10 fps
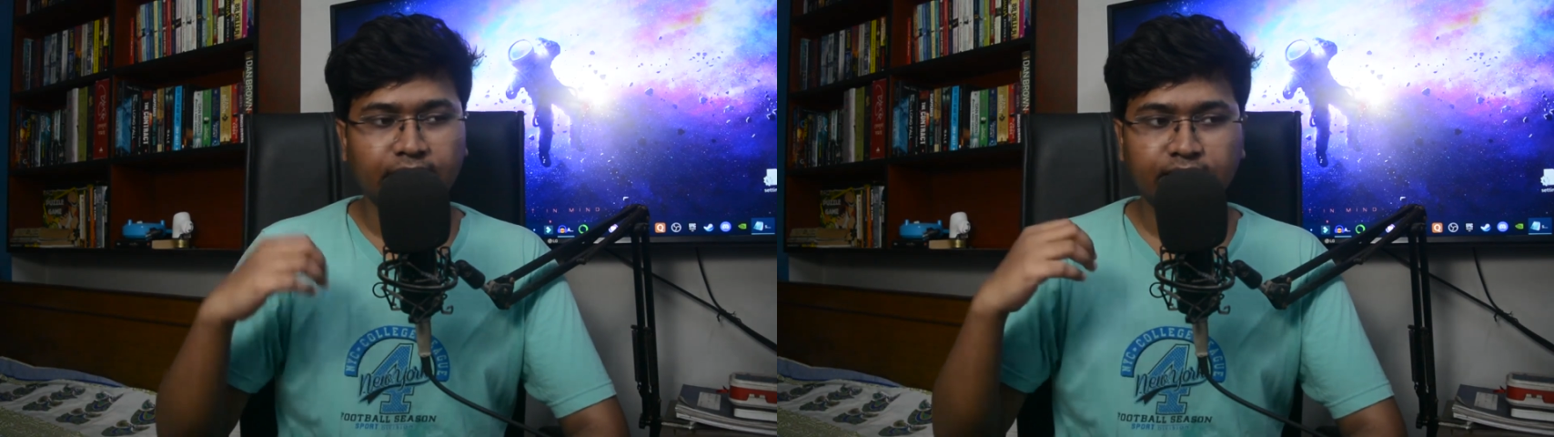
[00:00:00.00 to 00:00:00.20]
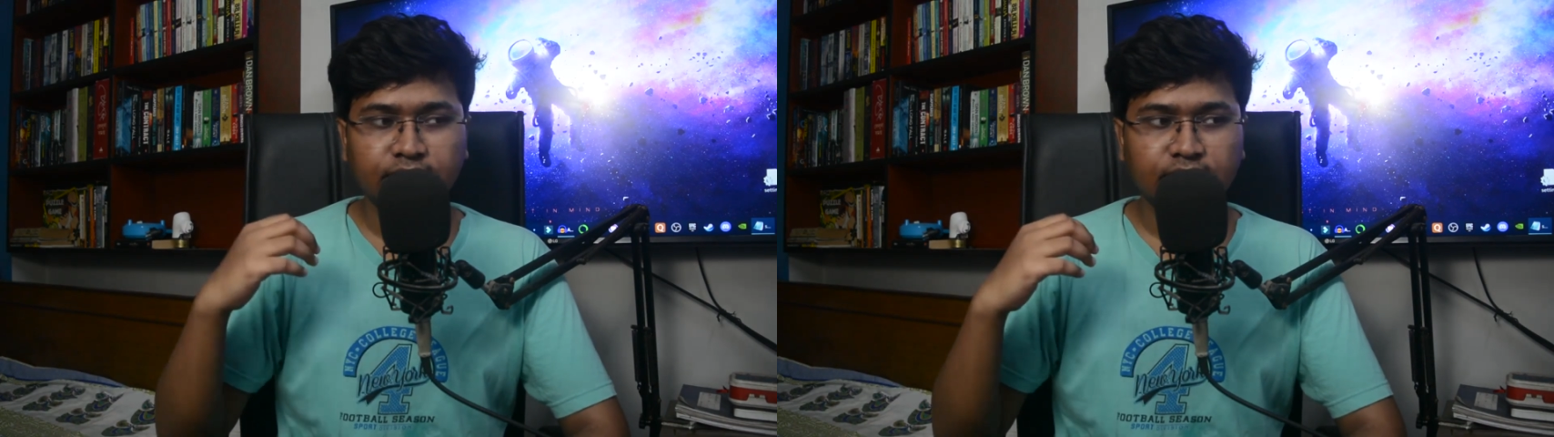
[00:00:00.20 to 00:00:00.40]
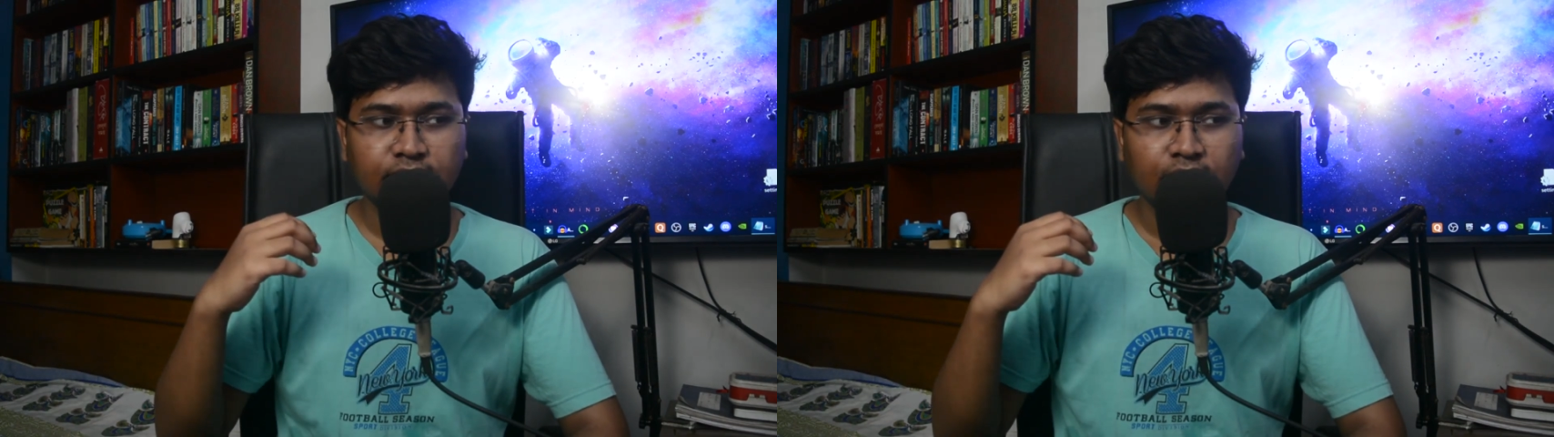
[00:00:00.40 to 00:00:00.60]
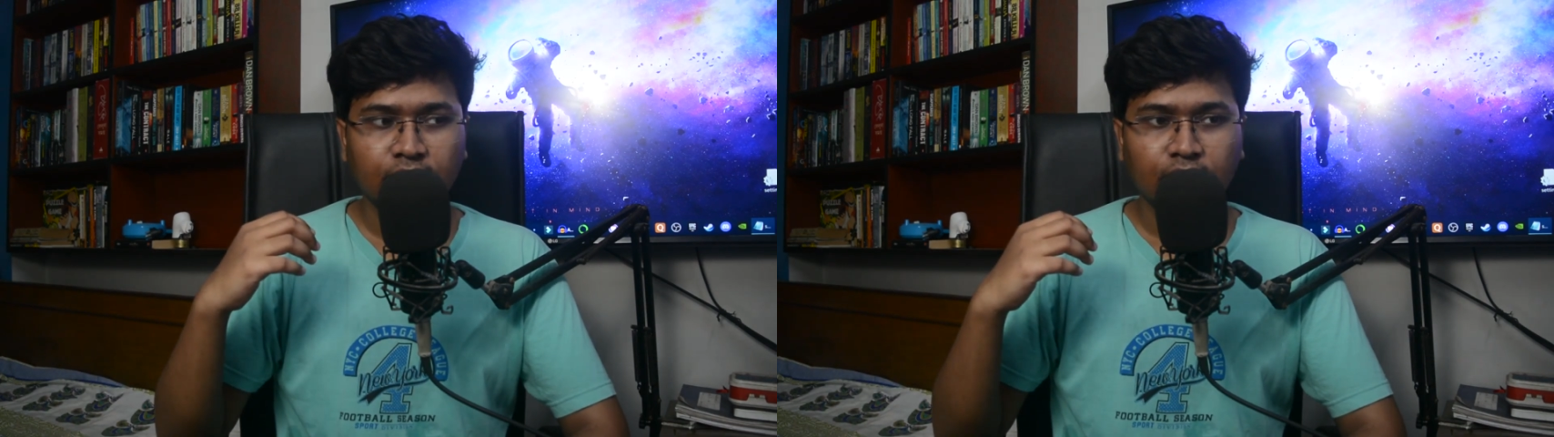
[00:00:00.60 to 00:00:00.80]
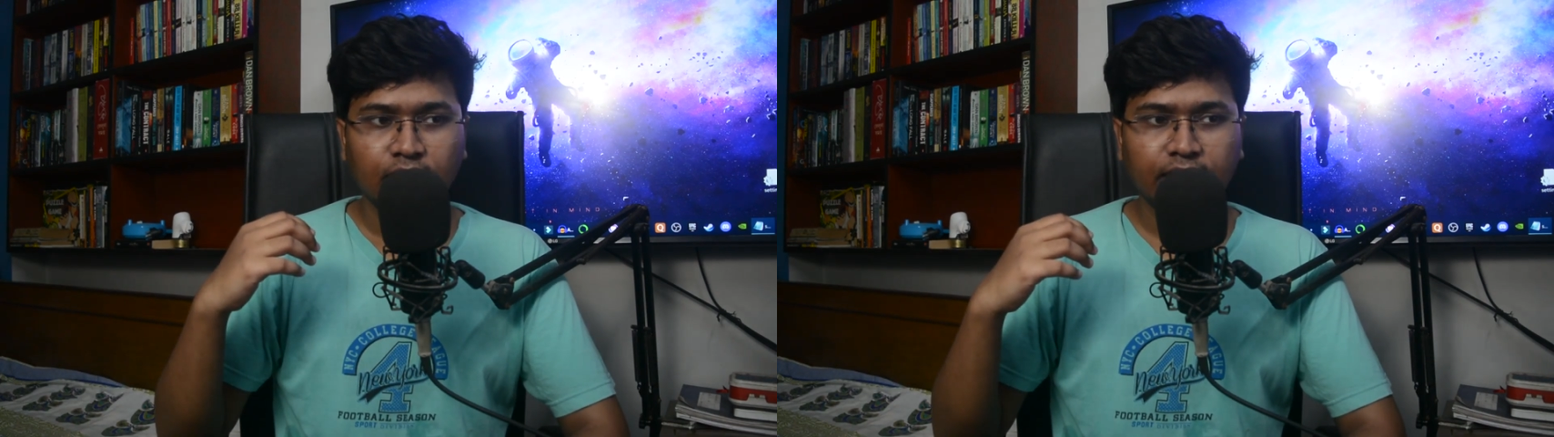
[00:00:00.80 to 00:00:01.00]
that is
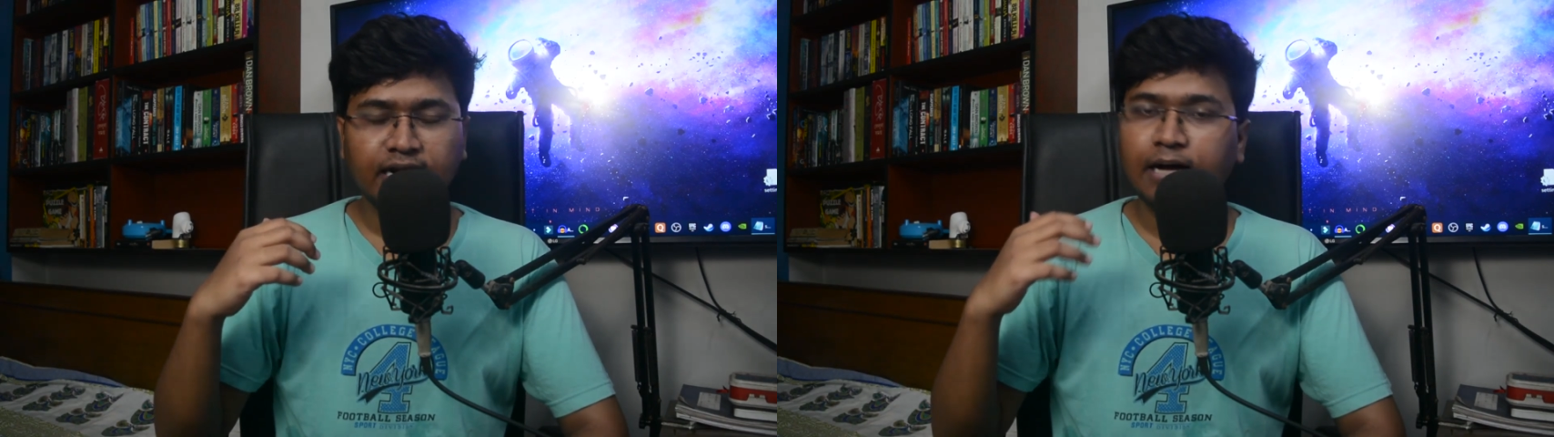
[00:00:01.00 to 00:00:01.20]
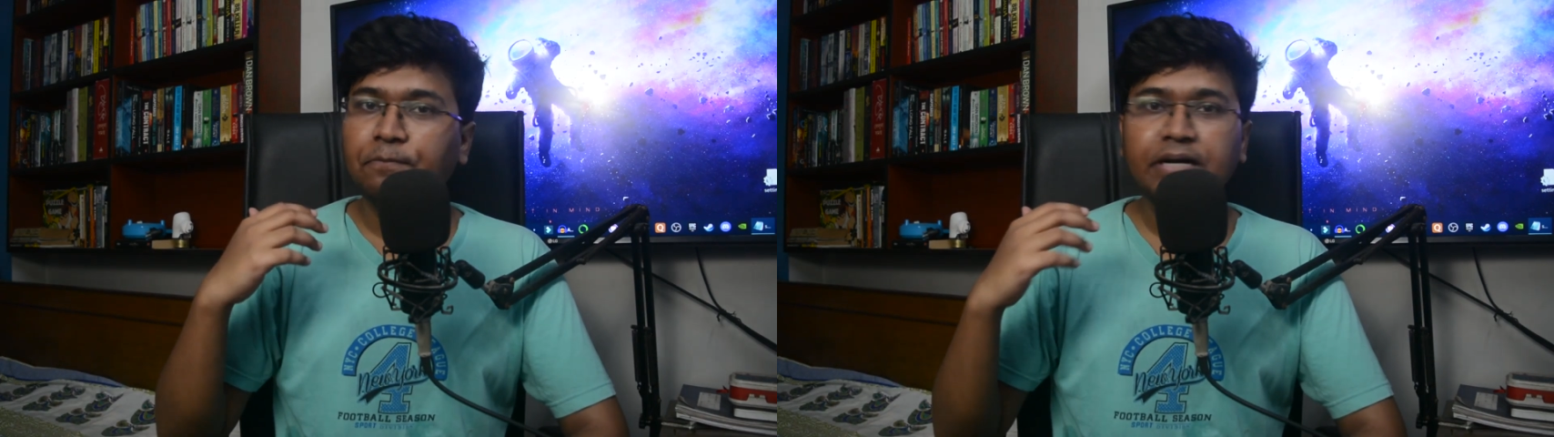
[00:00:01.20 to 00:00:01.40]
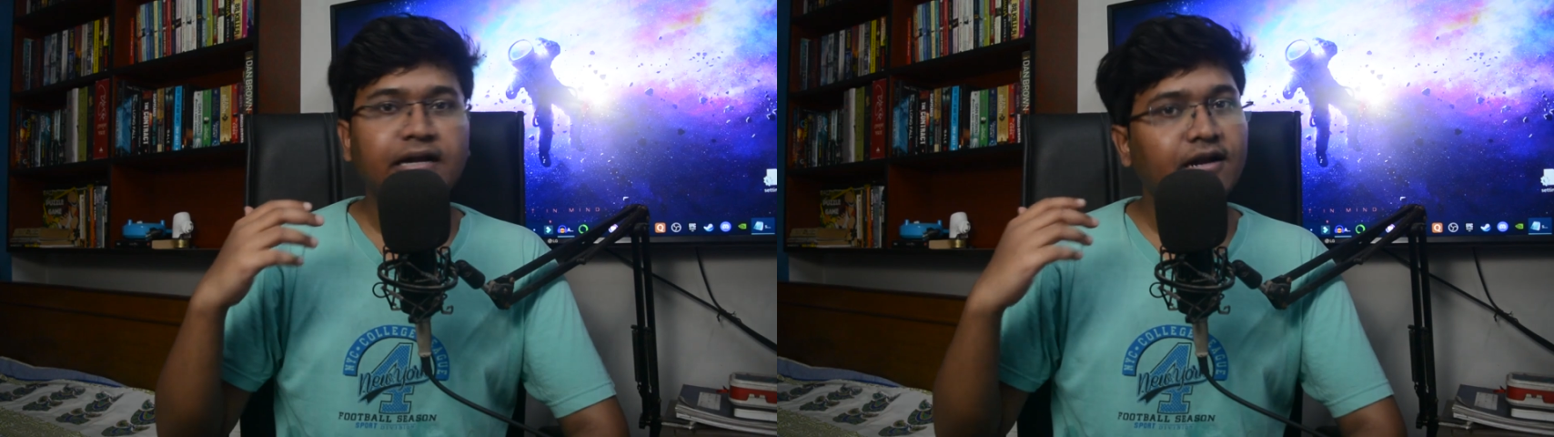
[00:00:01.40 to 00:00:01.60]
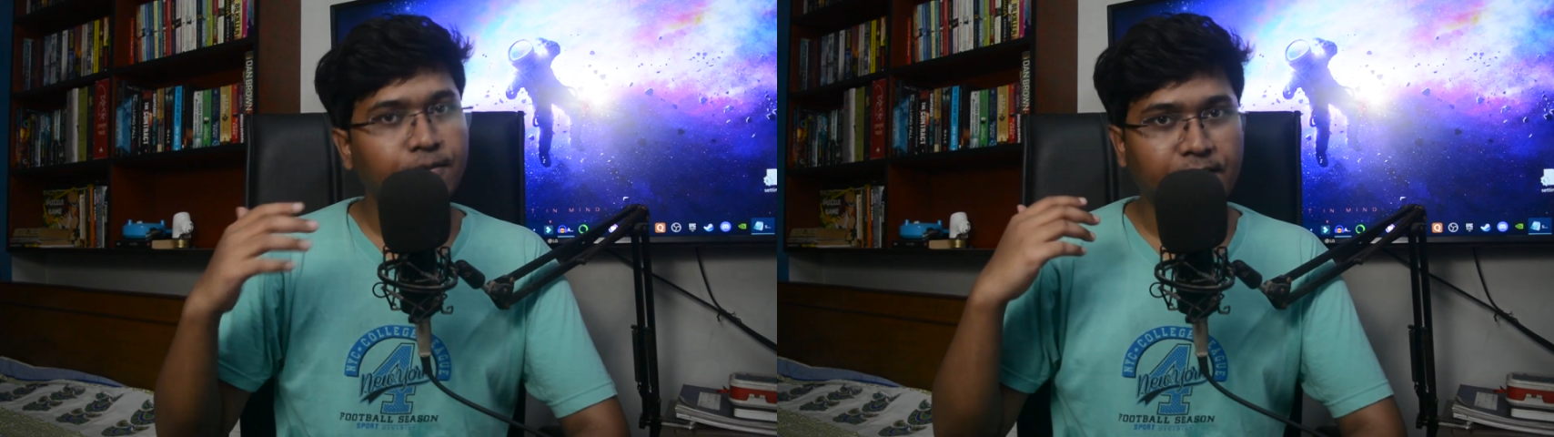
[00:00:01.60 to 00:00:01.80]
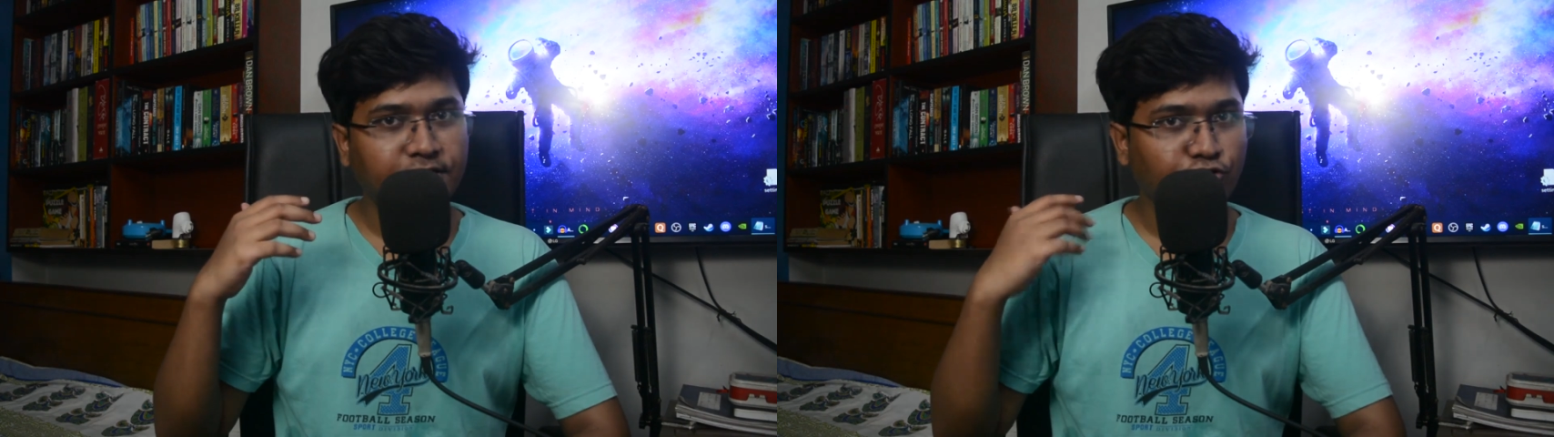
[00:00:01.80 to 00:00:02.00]
it completely
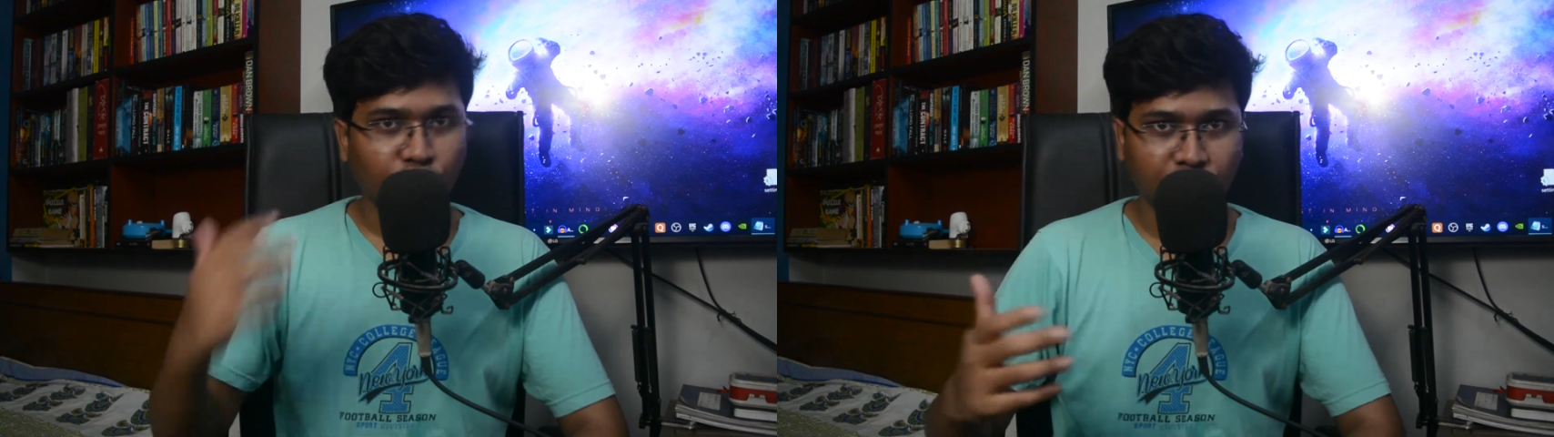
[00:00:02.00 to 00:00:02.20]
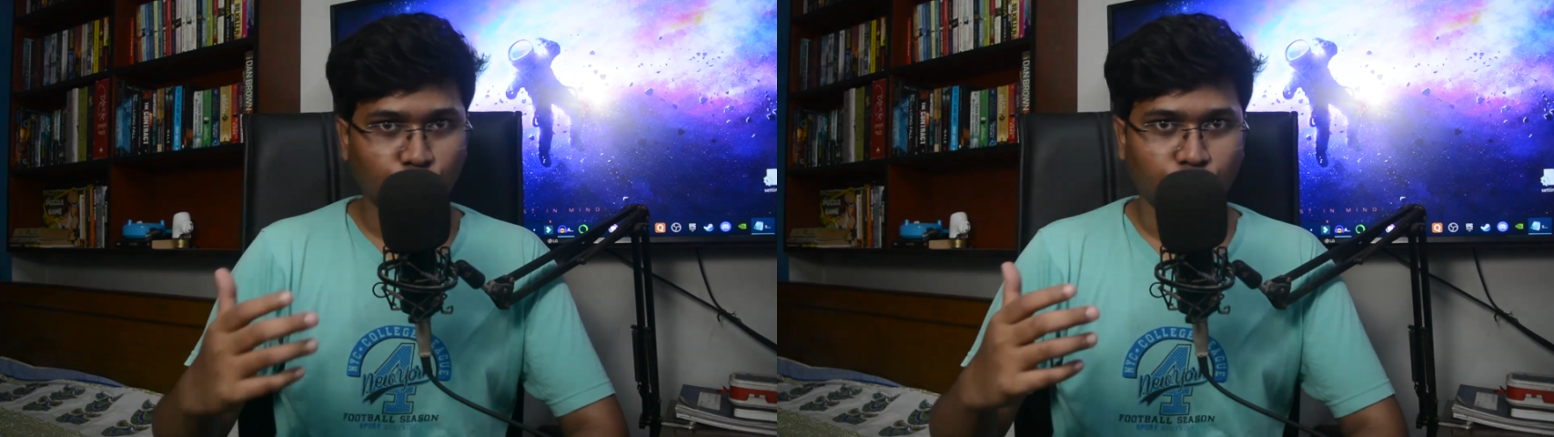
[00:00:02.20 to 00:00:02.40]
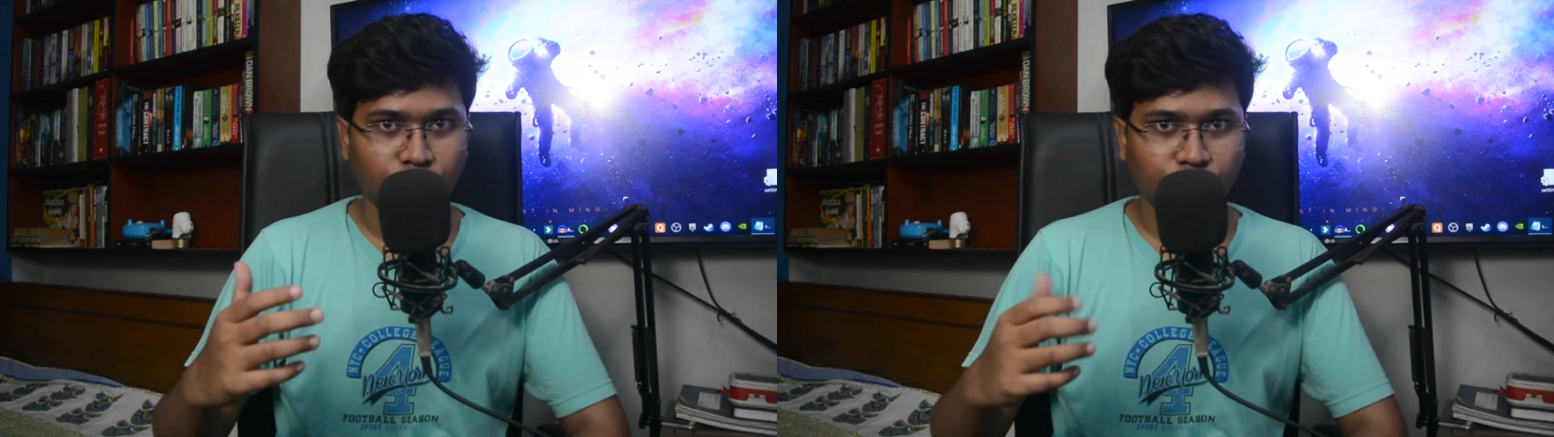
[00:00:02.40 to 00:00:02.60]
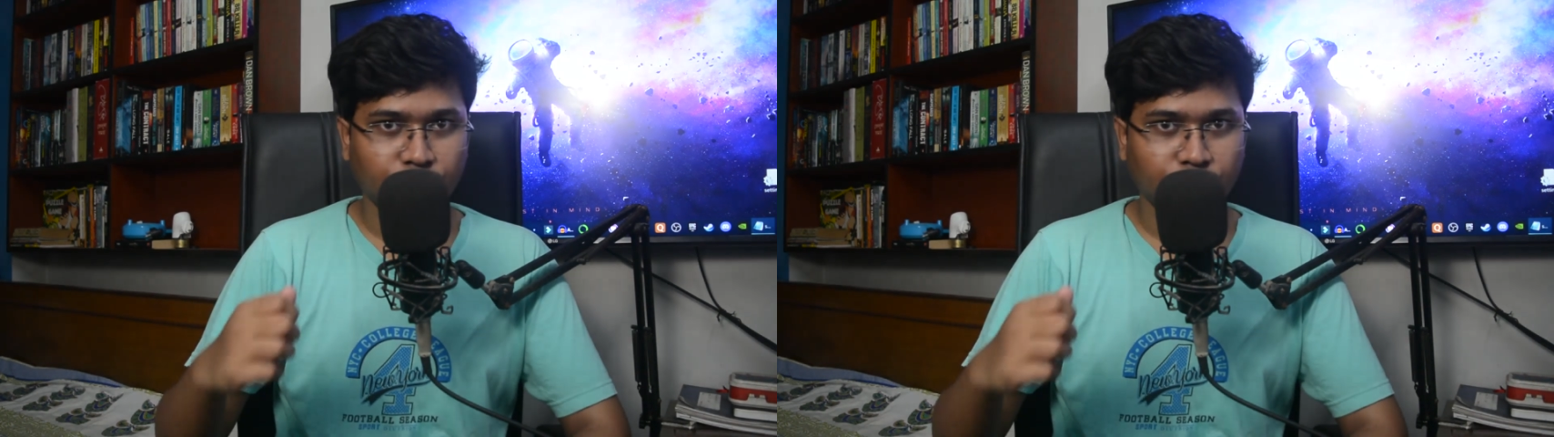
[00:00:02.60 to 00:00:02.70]
depends on you